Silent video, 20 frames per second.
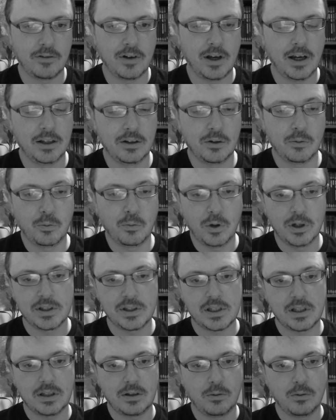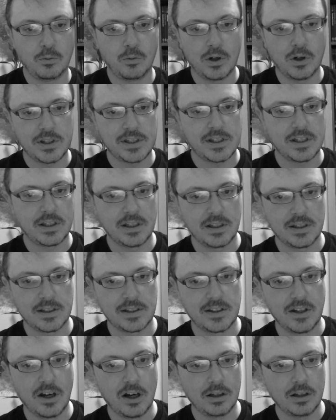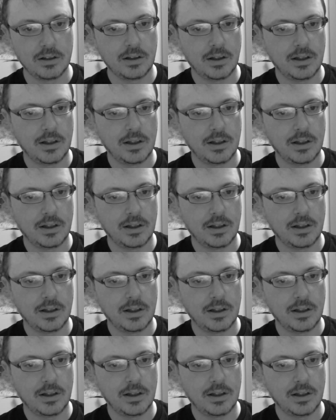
And once it is done,